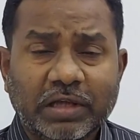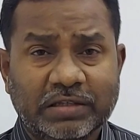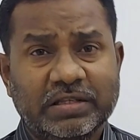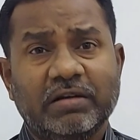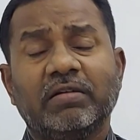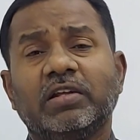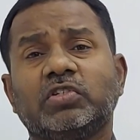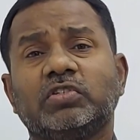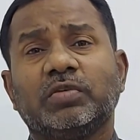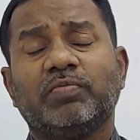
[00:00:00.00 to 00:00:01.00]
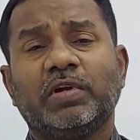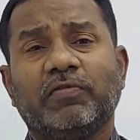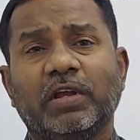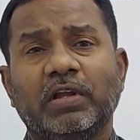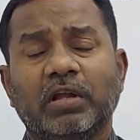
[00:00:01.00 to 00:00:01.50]
Is there a relationship
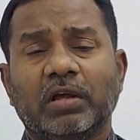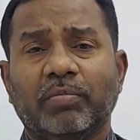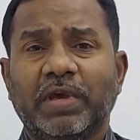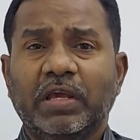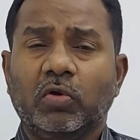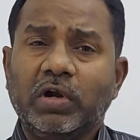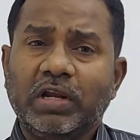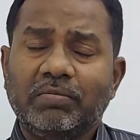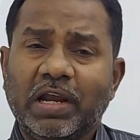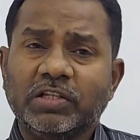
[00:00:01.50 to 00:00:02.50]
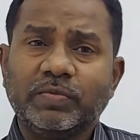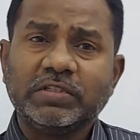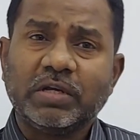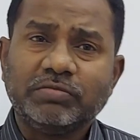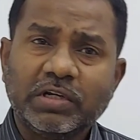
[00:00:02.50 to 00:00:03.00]
between being good in
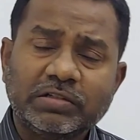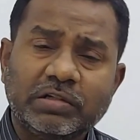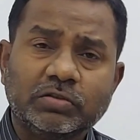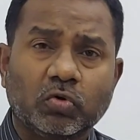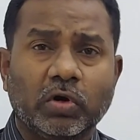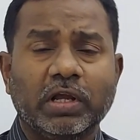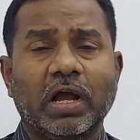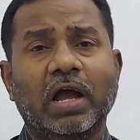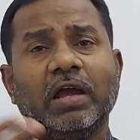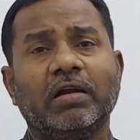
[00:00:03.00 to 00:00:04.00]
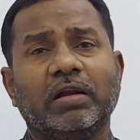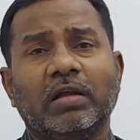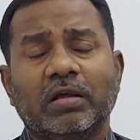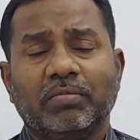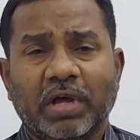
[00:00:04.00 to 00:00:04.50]
management subjects and scoring higher
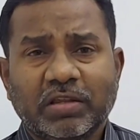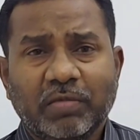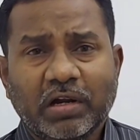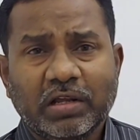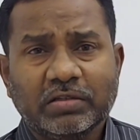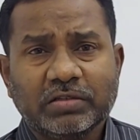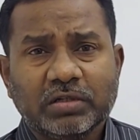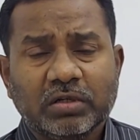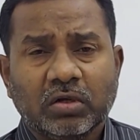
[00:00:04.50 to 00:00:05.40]
in mathematics,